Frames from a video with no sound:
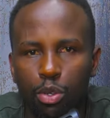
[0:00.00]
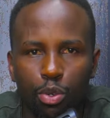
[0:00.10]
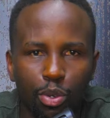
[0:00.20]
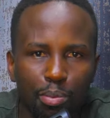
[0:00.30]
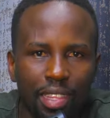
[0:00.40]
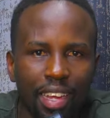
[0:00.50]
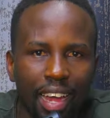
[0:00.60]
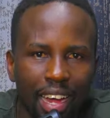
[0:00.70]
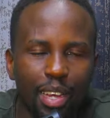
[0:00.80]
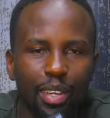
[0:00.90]
you could be the
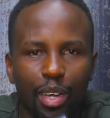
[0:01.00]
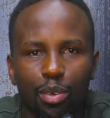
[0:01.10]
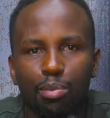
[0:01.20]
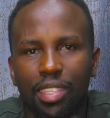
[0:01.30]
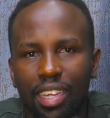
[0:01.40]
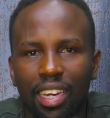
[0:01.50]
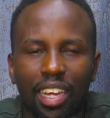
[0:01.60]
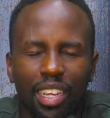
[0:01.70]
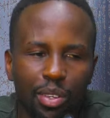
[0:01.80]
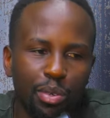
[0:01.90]
hand, I could be the
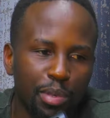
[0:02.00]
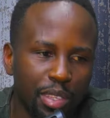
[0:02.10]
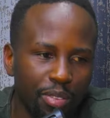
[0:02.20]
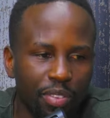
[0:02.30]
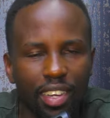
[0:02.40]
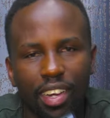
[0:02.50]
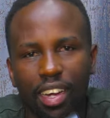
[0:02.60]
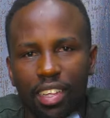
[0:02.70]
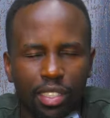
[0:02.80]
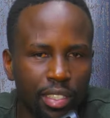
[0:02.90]
leg, you could be the
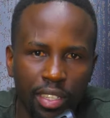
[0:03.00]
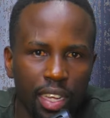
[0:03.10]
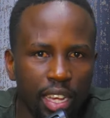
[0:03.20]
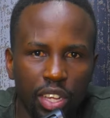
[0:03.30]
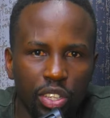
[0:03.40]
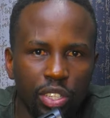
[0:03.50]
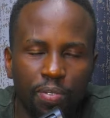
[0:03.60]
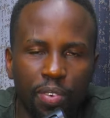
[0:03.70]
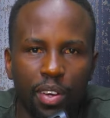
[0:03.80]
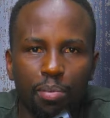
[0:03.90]
finger,
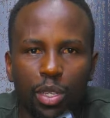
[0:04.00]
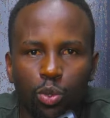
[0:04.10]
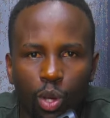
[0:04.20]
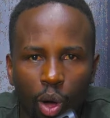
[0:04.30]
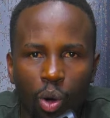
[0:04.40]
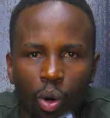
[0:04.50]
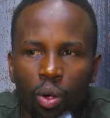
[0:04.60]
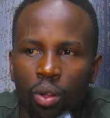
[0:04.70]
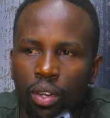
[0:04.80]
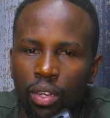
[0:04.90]
different, but we are
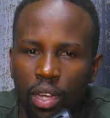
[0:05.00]
all,